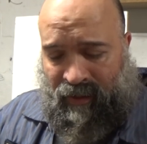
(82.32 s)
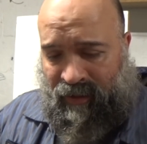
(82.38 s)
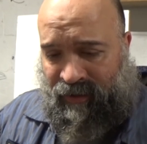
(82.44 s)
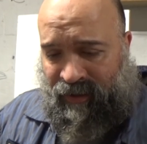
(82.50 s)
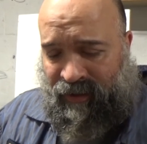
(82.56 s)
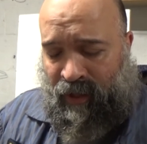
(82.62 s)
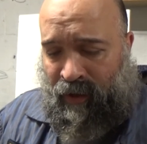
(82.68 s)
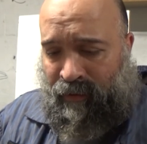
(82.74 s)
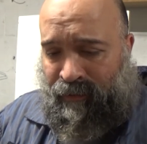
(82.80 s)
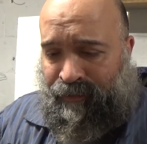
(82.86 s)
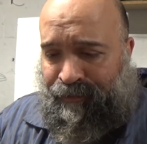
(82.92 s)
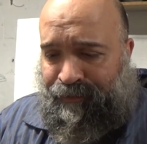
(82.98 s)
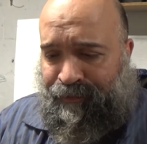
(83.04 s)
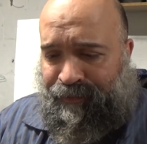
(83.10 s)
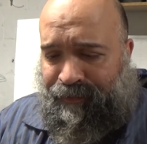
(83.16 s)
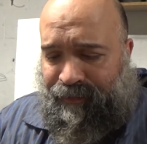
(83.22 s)
So
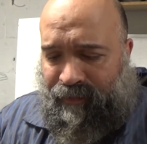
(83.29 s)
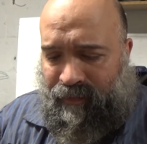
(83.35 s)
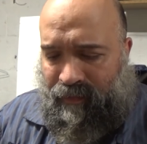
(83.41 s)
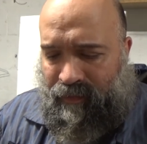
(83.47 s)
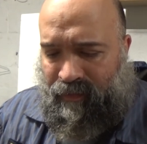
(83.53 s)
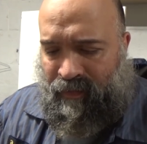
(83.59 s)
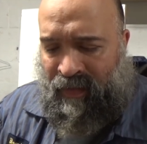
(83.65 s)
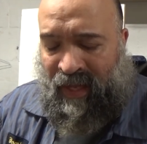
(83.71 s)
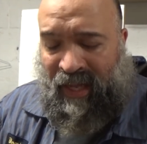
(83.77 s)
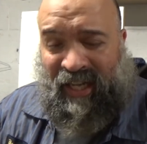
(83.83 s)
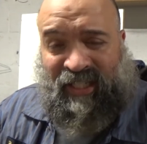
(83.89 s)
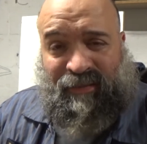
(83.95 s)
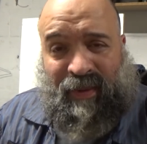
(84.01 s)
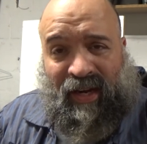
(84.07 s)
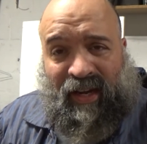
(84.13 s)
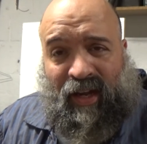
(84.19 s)

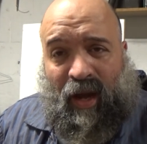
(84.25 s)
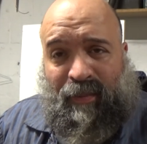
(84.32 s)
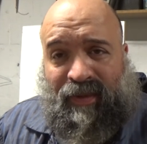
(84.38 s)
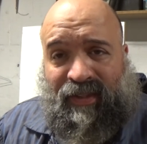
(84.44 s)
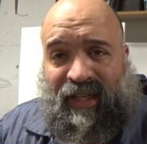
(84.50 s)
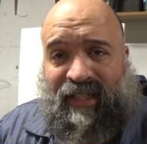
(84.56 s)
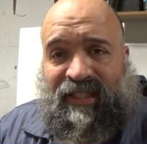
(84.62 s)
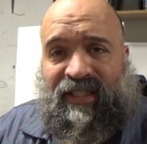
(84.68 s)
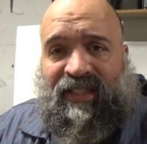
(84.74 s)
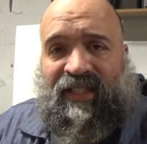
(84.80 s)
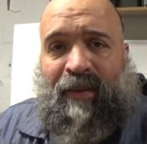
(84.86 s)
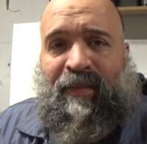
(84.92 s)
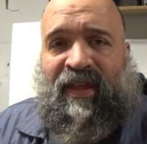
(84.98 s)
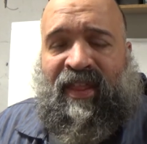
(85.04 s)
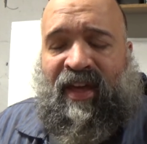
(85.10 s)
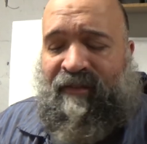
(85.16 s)
it's been a couple days since I
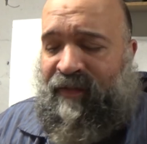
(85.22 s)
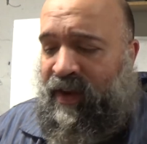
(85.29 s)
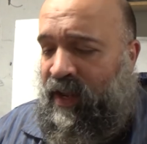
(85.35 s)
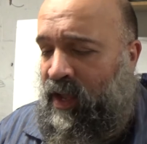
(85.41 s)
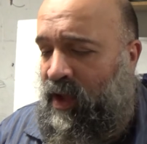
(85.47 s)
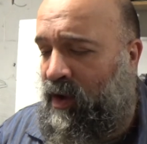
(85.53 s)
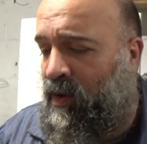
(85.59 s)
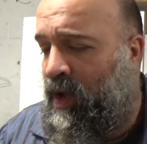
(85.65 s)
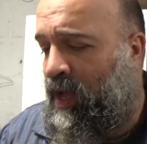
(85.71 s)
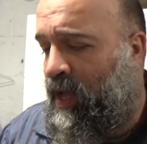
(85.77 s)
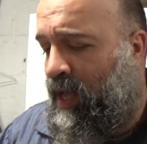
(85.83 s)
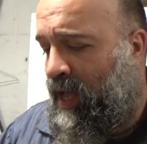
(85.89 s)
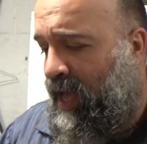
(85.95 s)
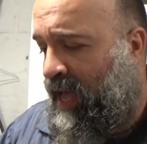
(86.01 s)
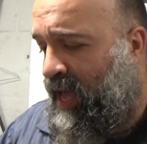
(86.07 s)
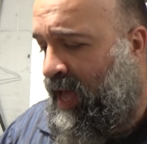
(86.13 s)
made that video.
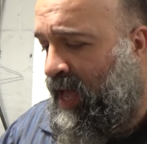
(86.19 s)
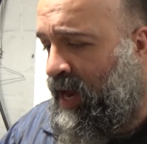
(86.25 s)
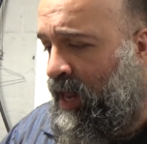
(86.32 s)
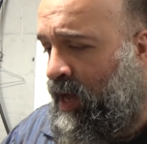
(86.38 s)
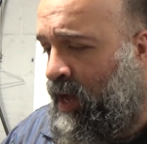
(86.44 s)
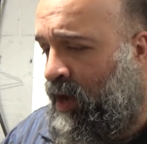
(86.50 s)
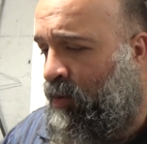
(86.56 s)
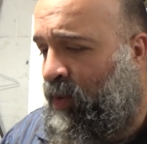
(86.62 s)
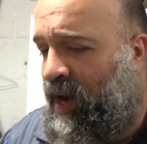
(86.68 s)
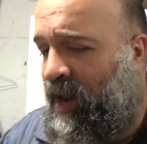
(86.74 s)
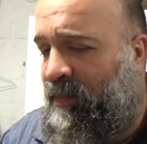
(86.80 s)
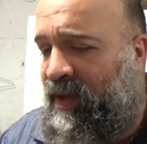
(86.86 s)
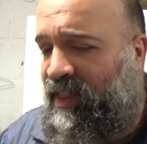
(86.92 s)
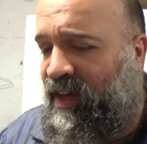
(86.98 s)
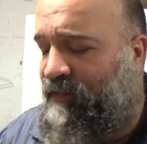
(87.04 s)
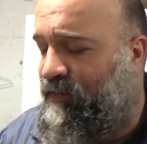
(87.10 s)
And when I
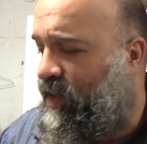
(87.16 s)
made that